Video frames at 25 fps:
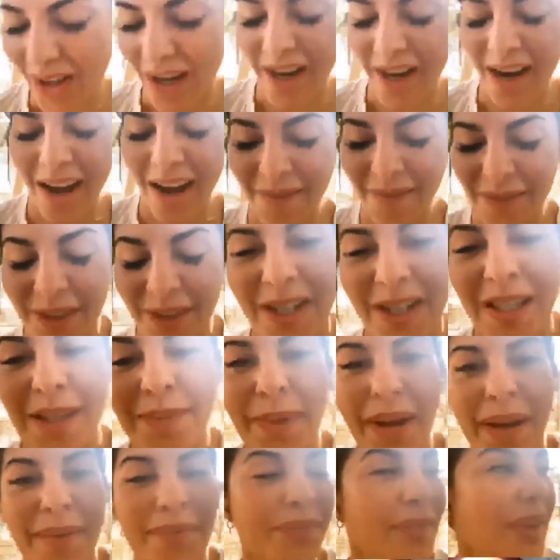our efforts.
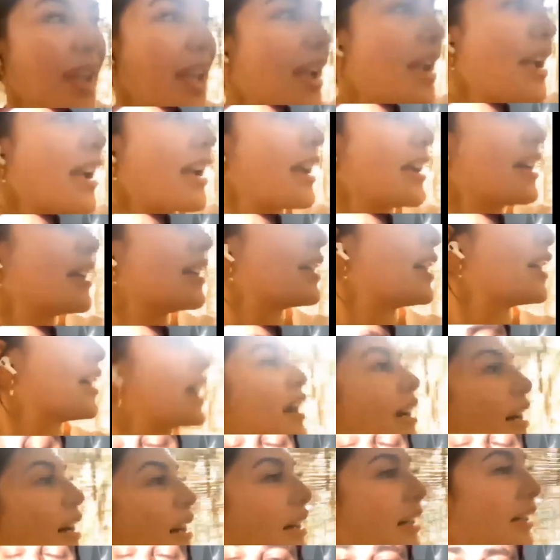But,
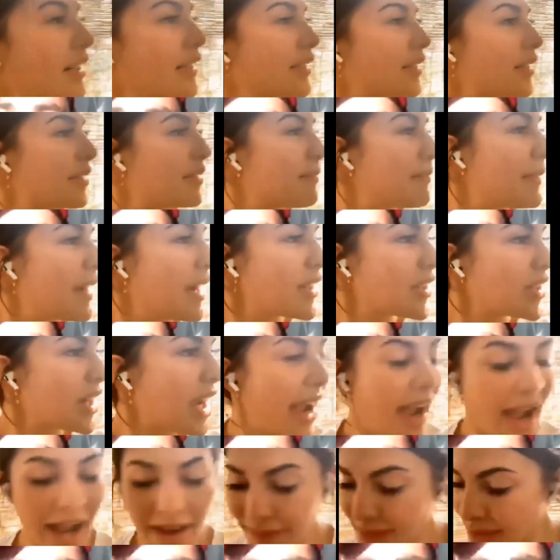uh, Badshah,
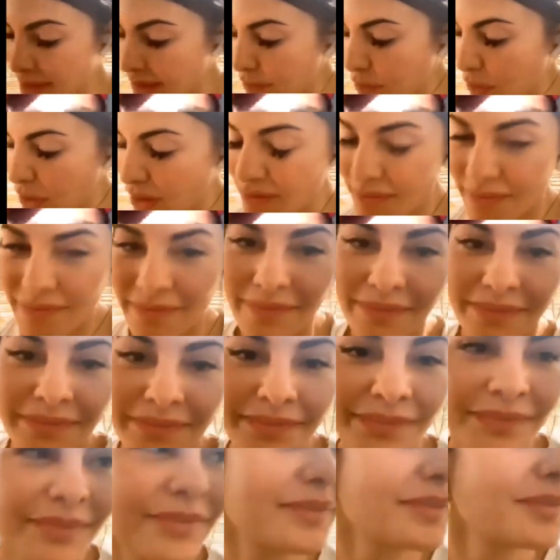I have someone...
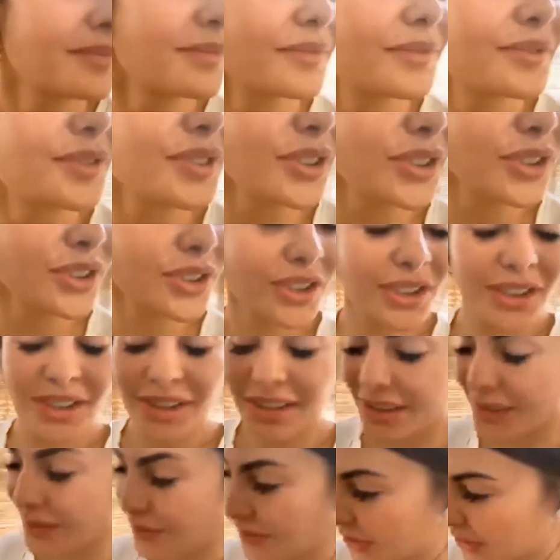for you to
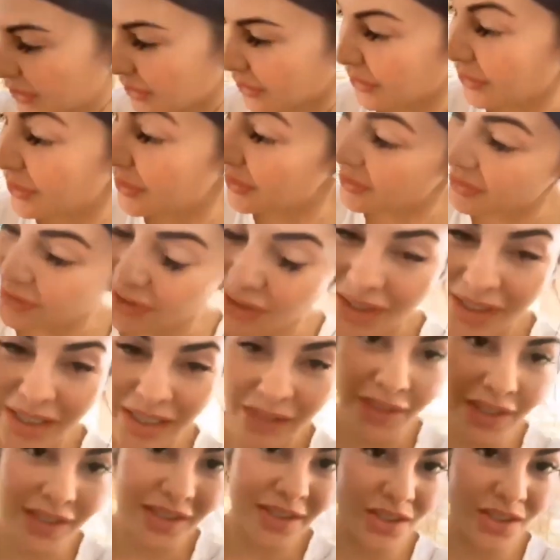for, who's gonna give us